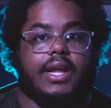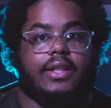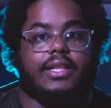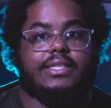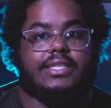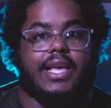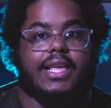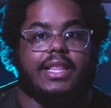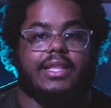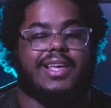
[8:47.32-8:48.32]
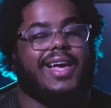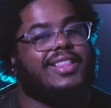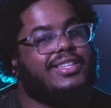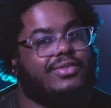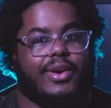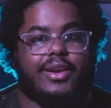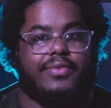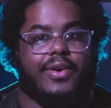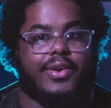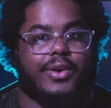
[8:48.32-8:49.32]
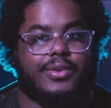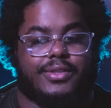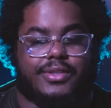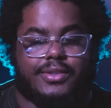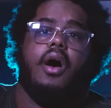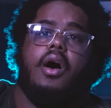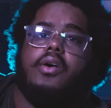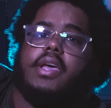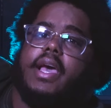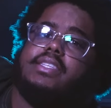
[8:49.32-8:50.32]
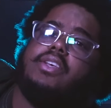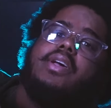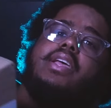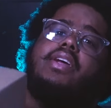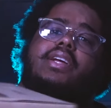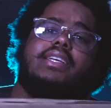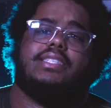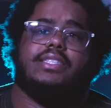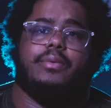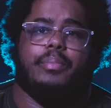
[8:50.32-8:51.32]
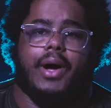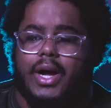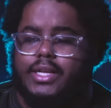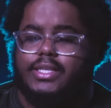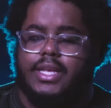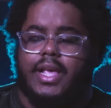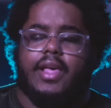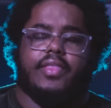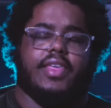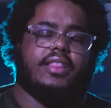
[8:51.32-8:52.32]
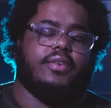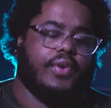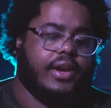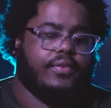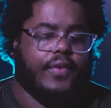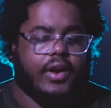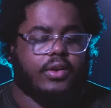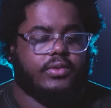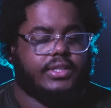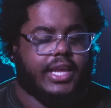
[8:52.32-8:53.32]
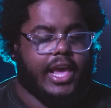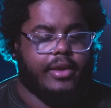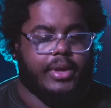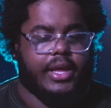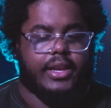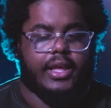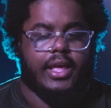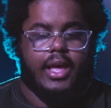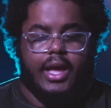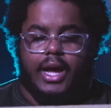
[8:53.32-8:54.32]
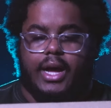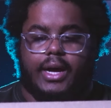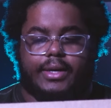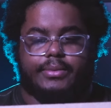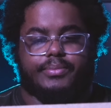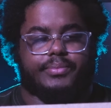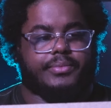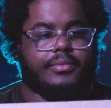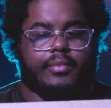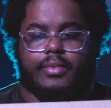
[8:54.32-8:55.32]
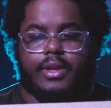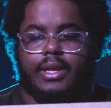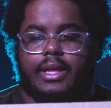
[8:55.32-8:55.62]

now let's take a look at these Freddy Funkos. Okay, so here is the box that the Freddy Funkos came in. Um,